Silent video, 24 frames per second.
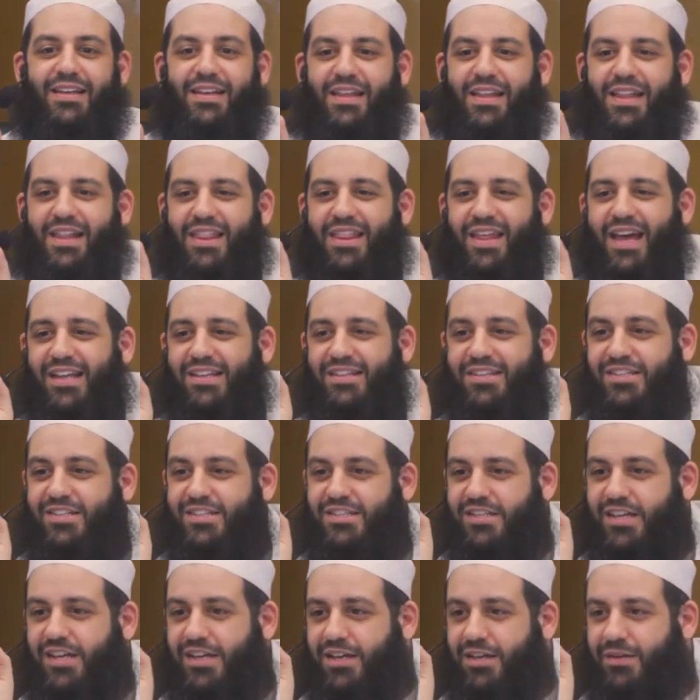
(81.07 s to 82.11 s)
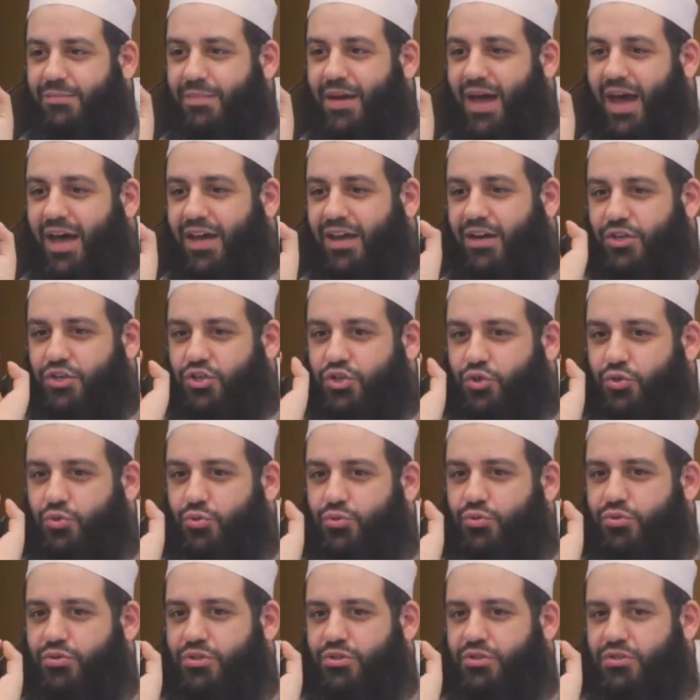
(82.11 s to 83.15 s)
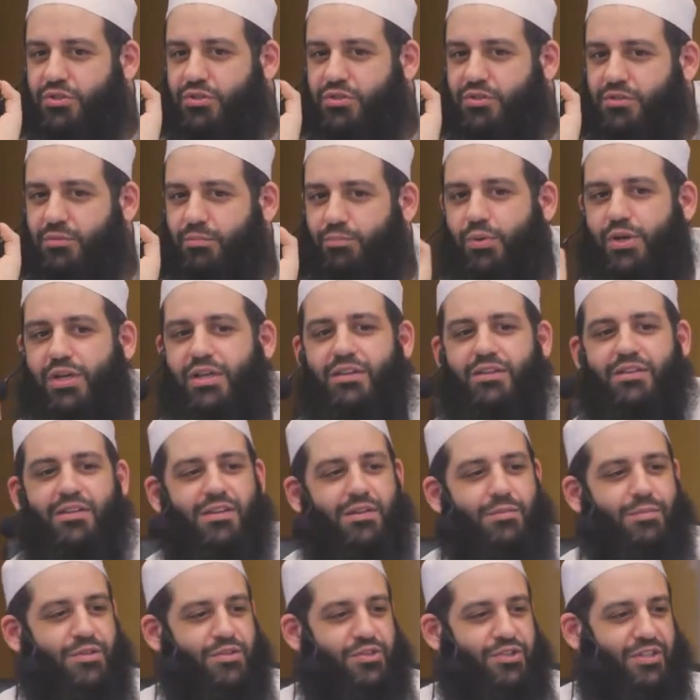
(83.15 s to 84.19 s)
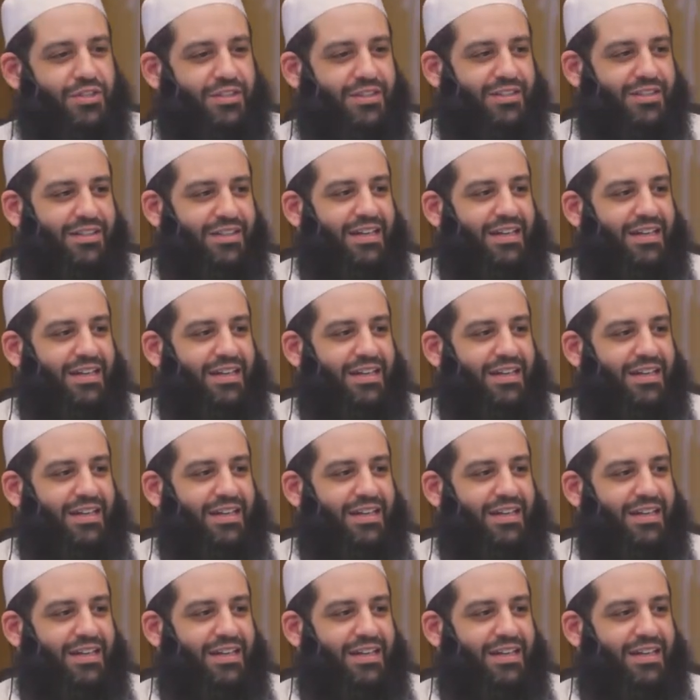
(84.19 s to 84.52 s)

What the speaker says: That same attitude, bring it to the masjid.